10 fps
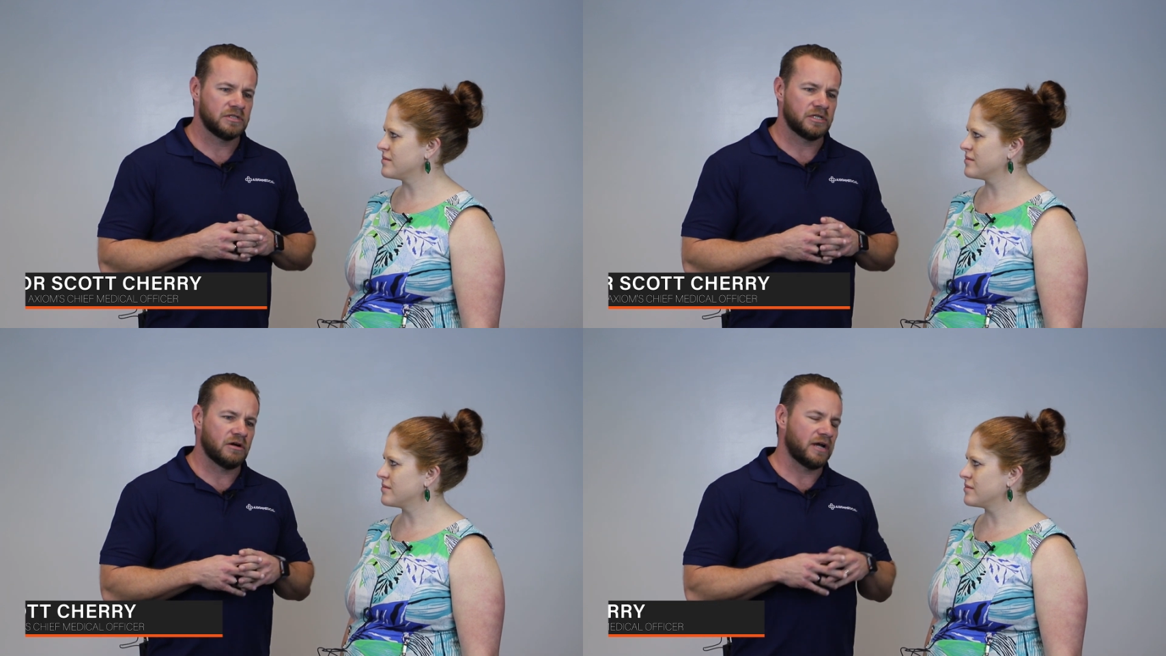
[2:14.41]

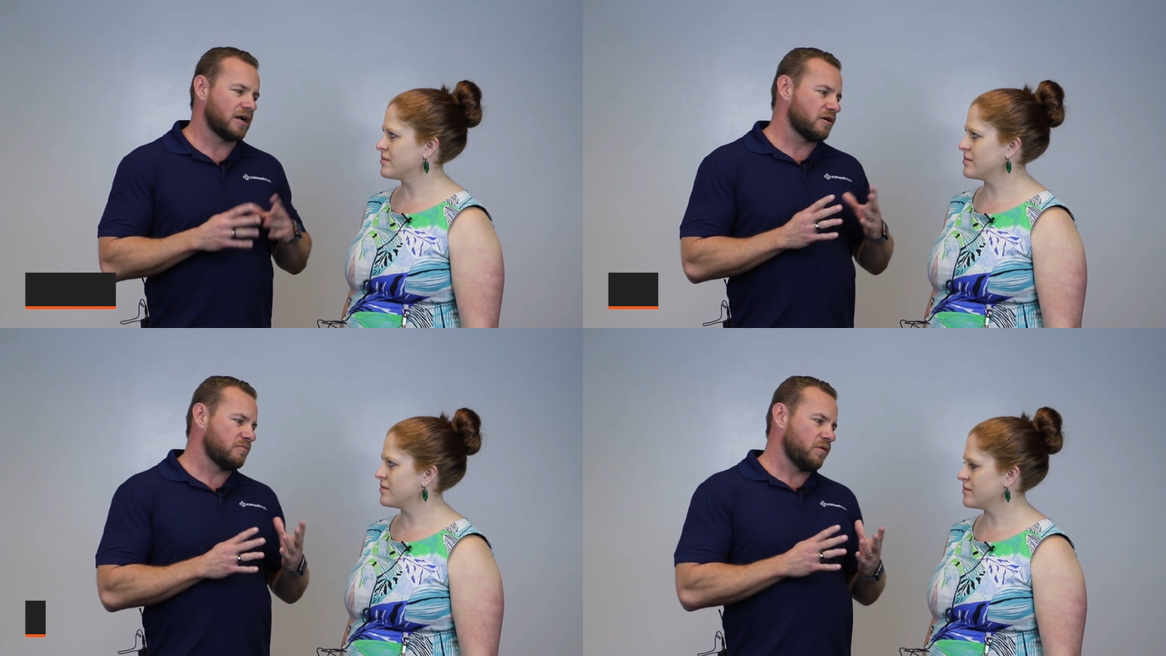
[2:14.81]
Speaker 1: you know,
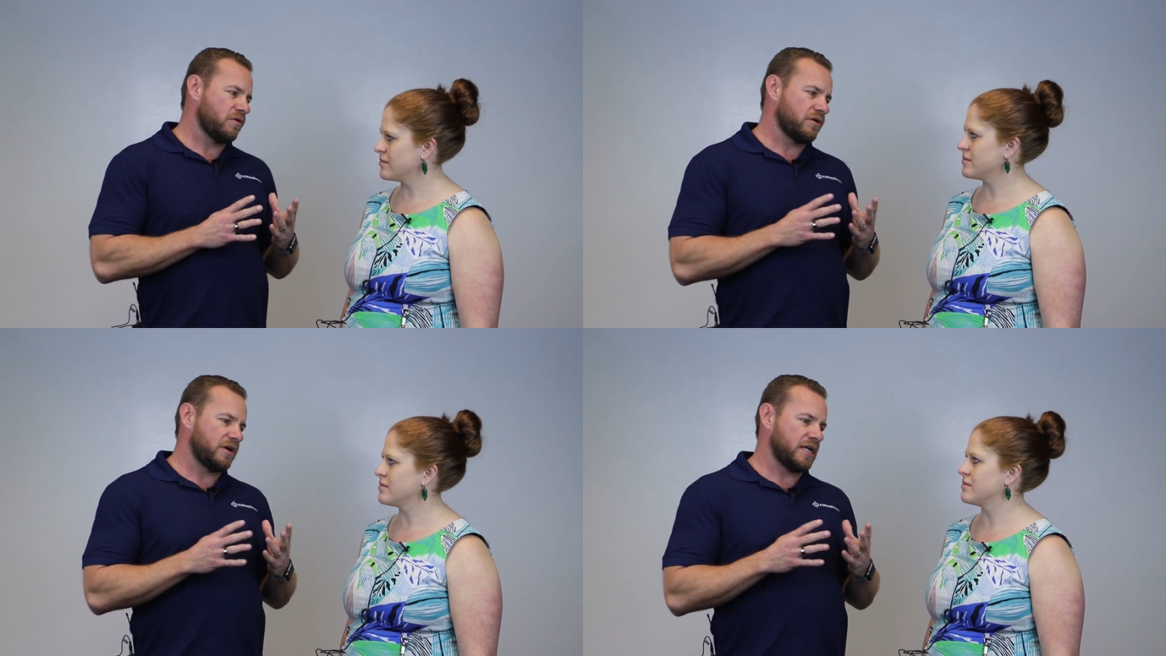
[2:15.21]

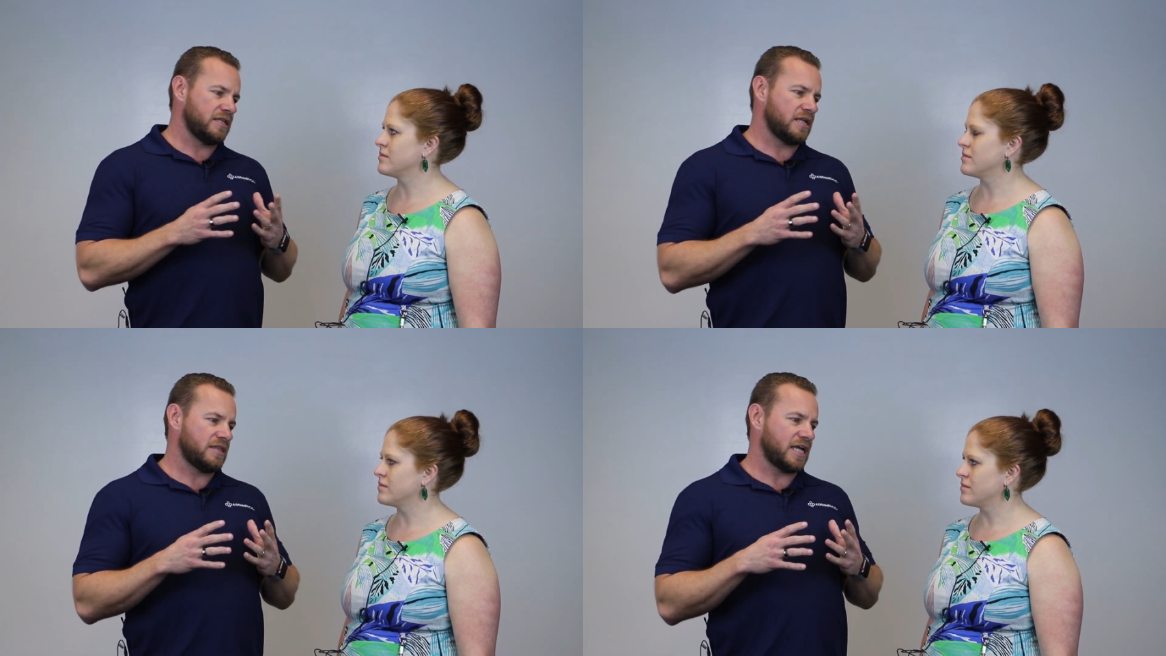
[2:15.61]
airborne,
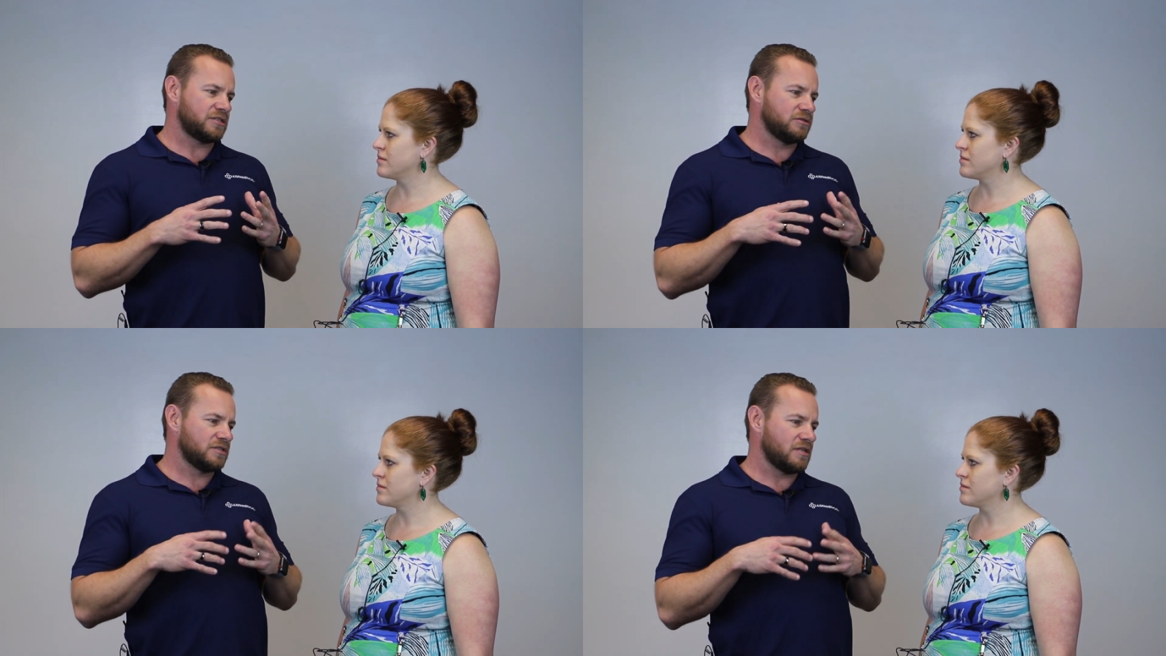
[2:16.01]
and
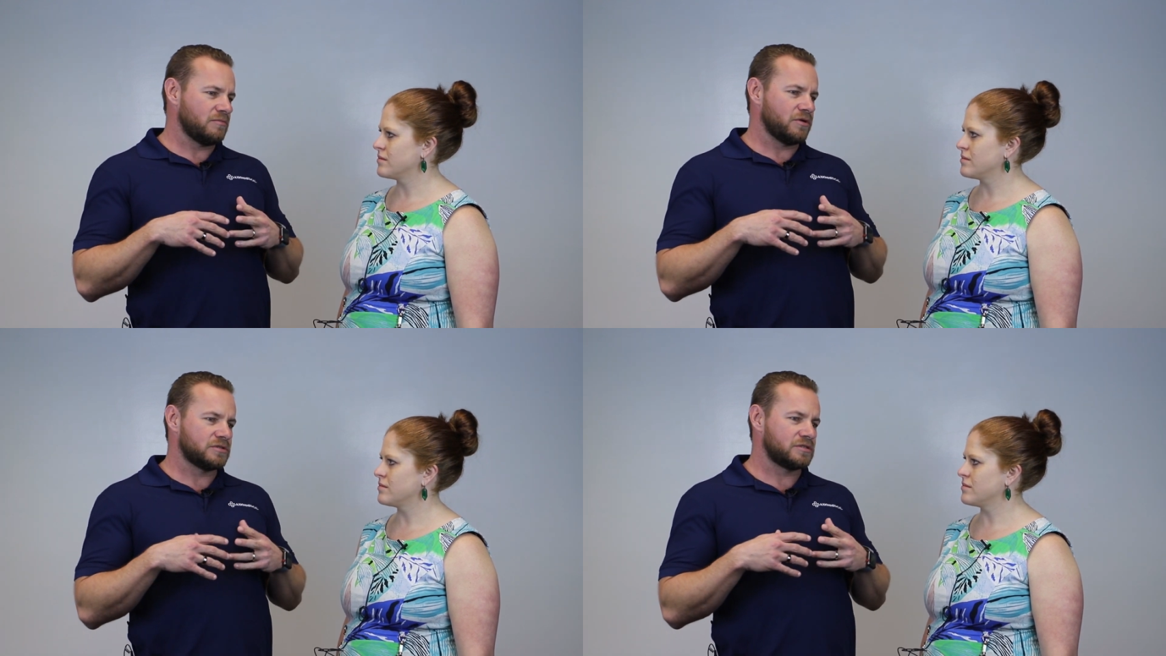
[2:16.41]
that's usually
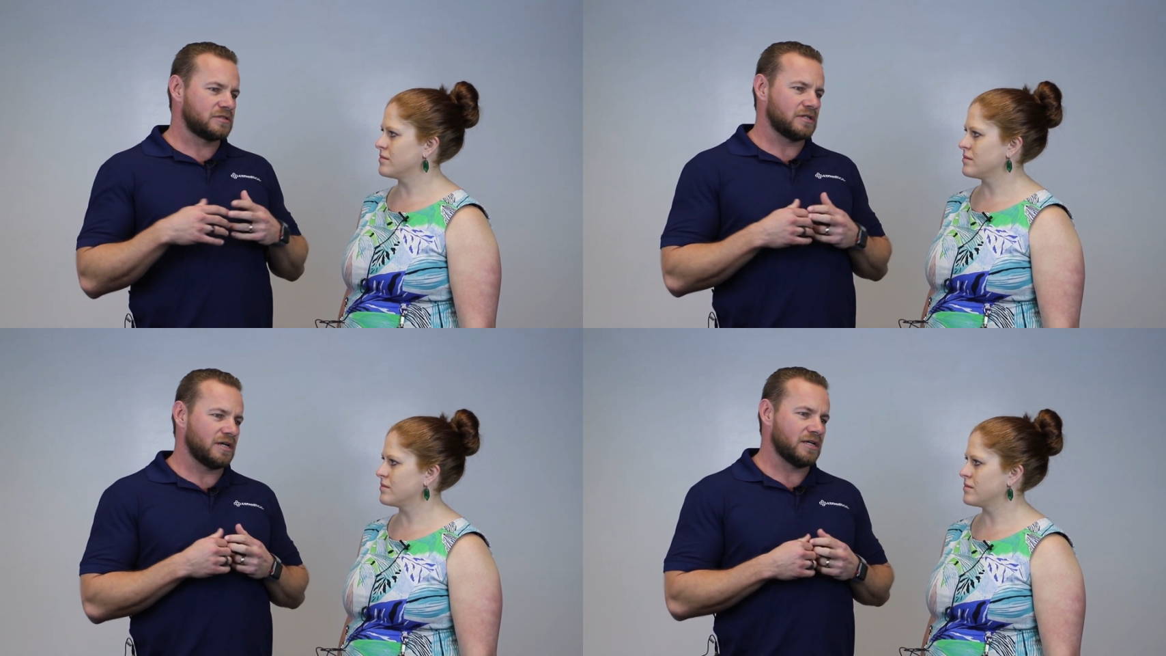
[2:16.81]
the
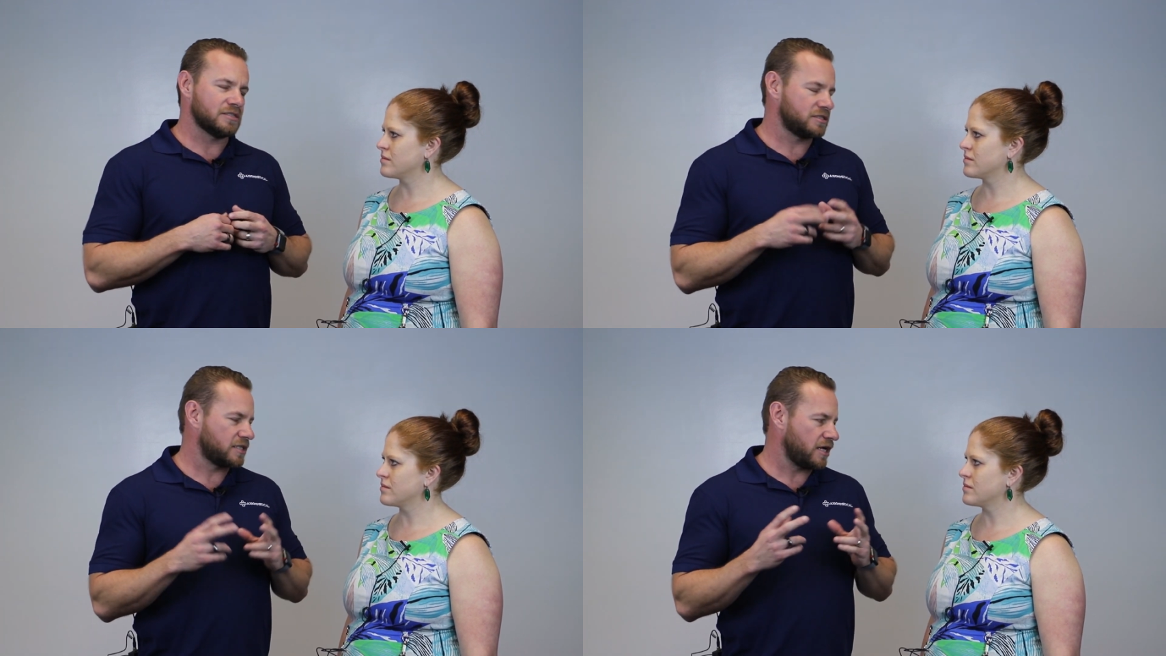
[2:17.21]
most
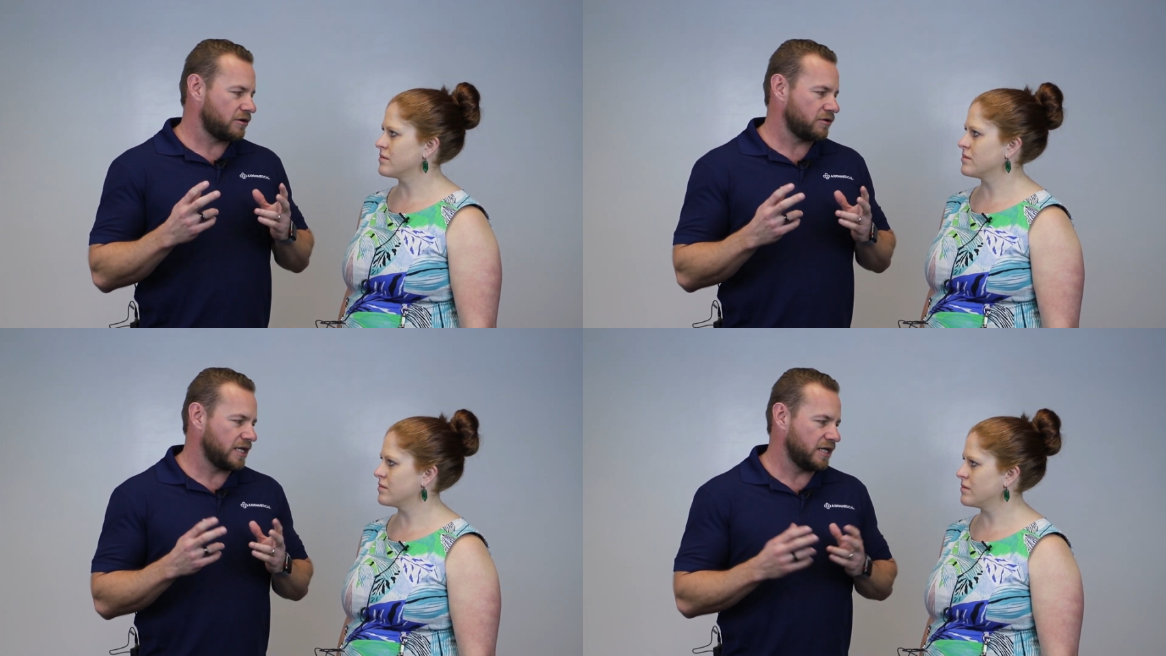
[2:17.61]

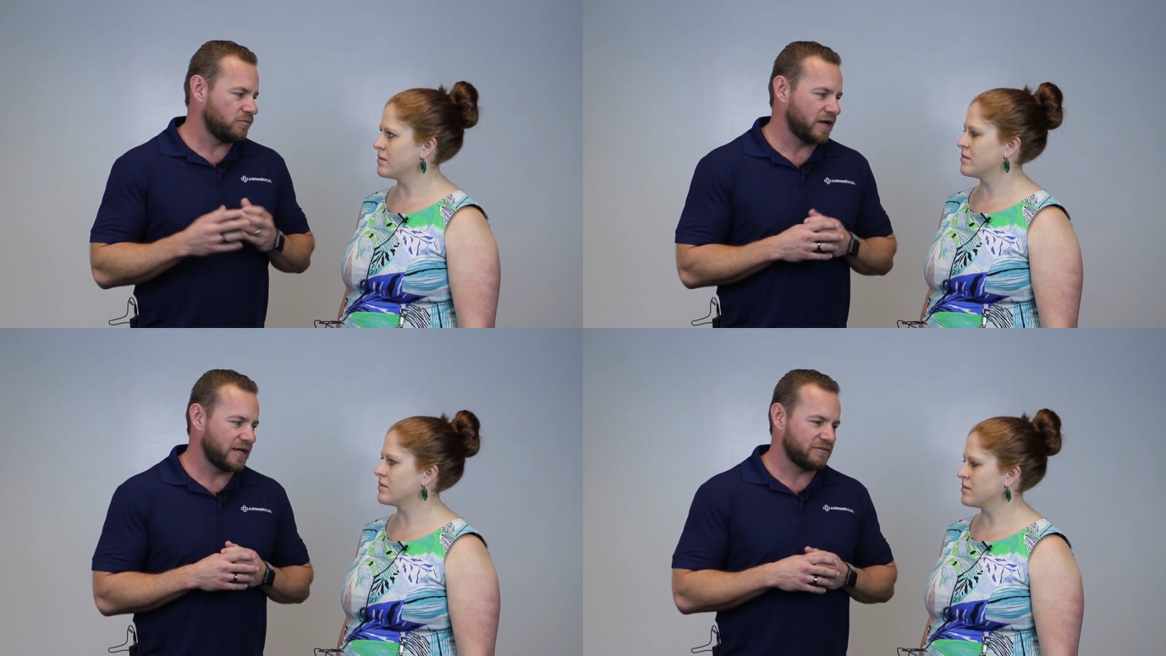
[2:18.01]

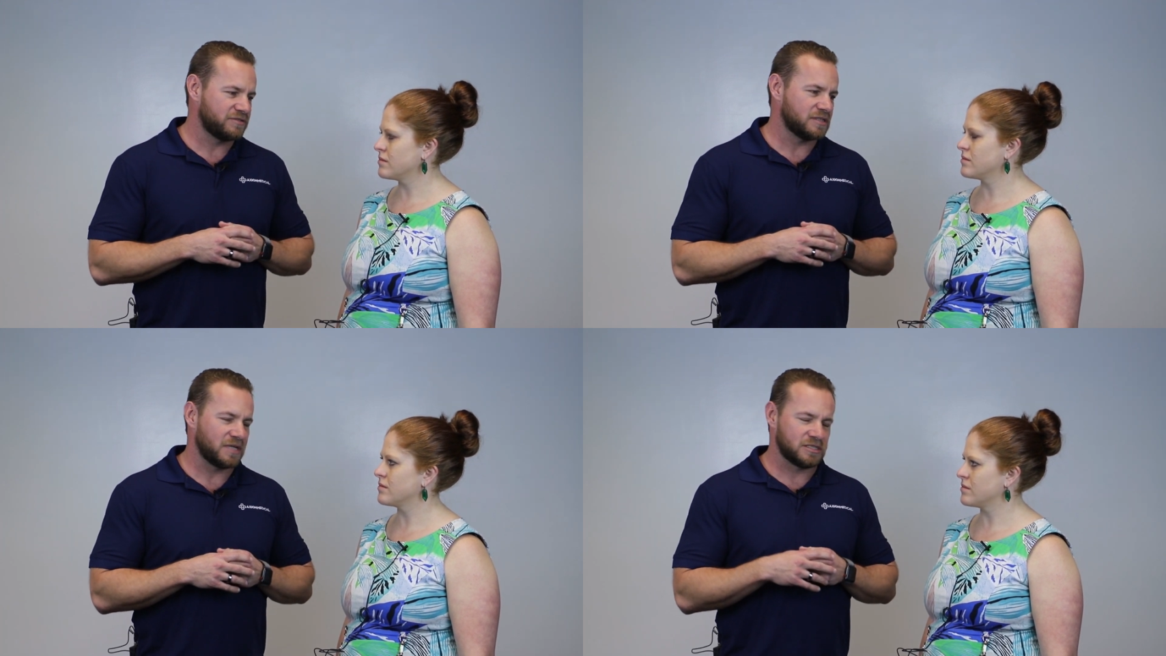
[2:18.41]
scary way
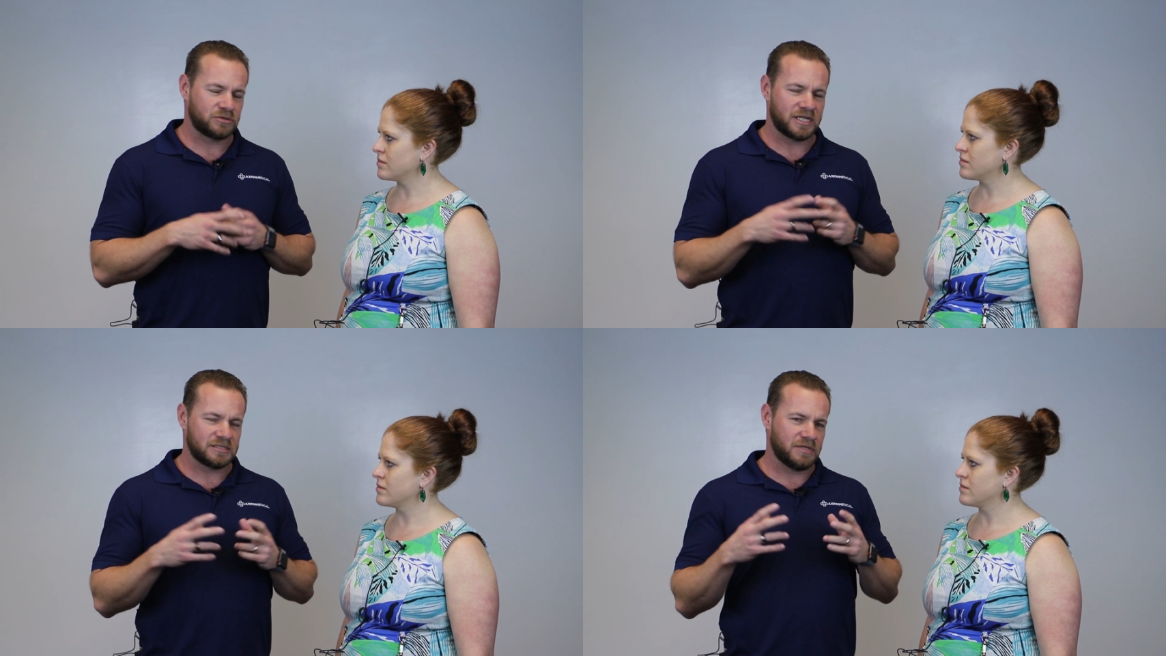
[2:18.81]
of
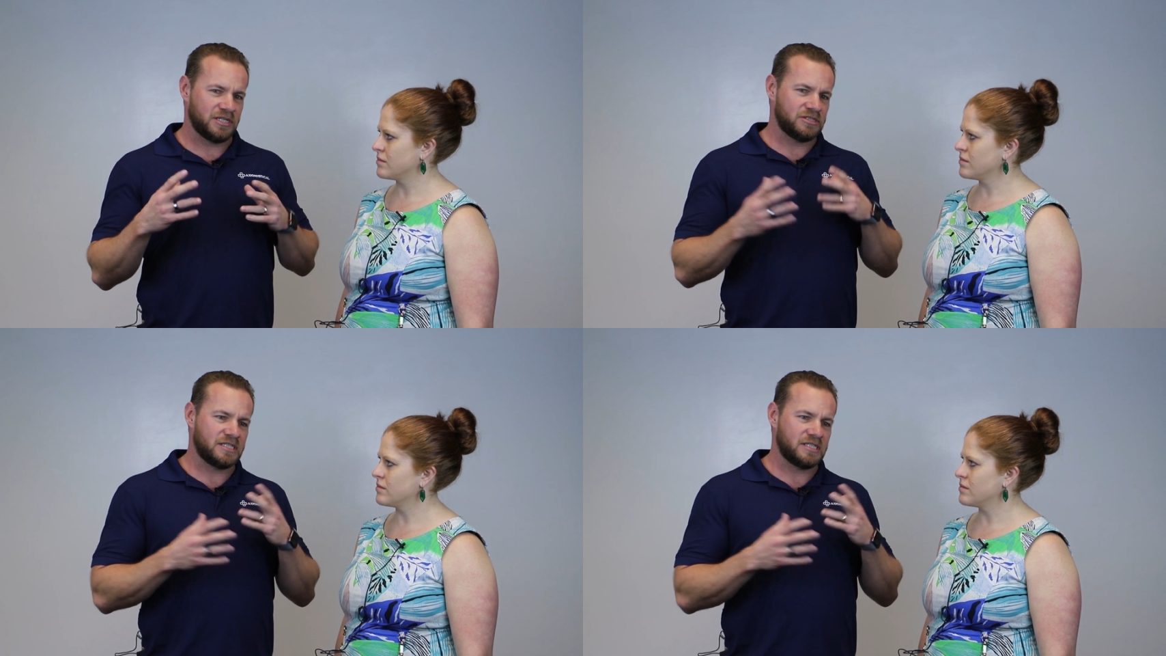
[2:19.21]
something's transmitted.